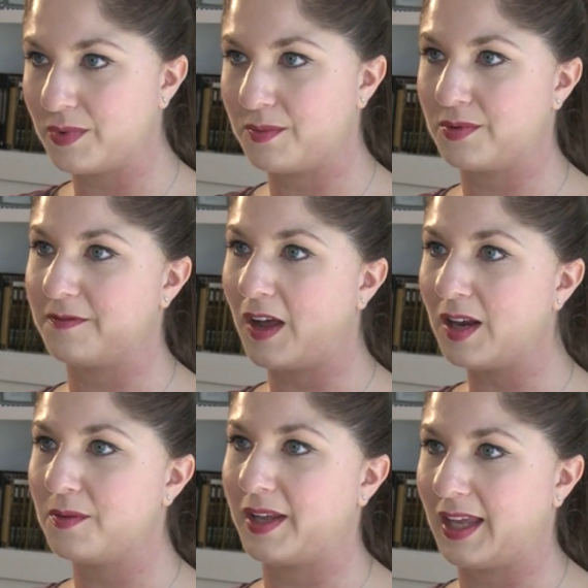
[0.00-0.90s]
We were
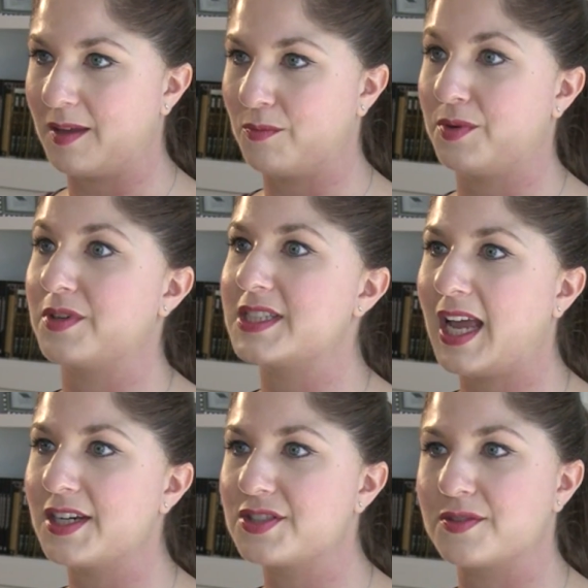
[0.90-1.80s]
following him, we were
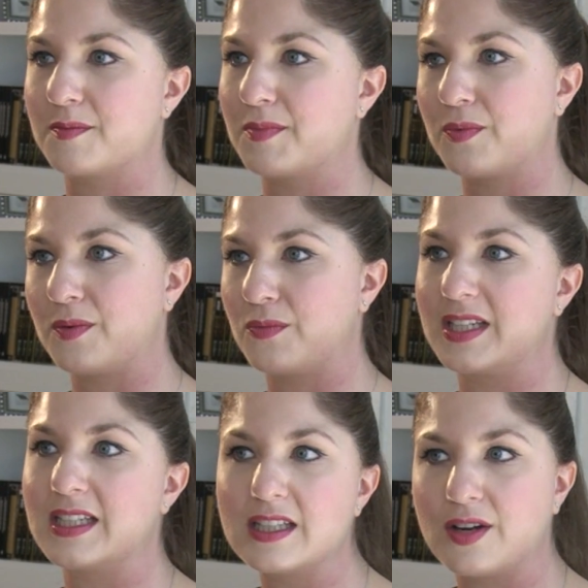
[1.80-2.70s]
attached to him, but we
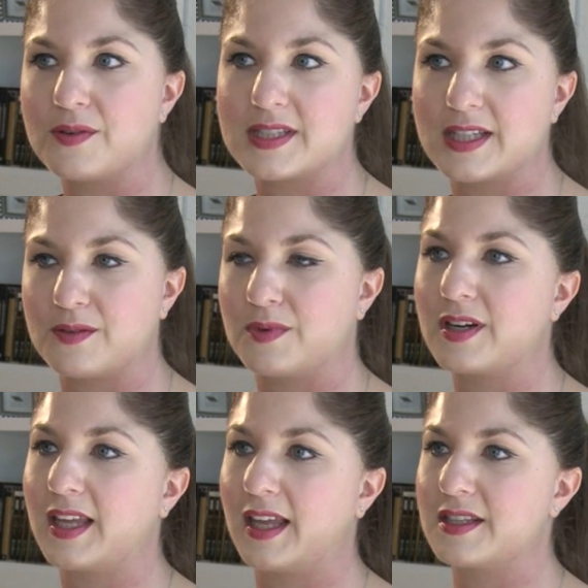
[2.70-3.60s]
didn't know his inner
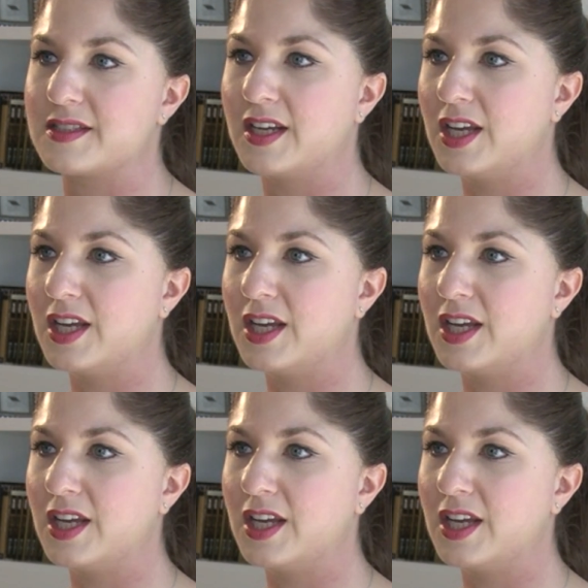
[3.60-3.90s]
workings.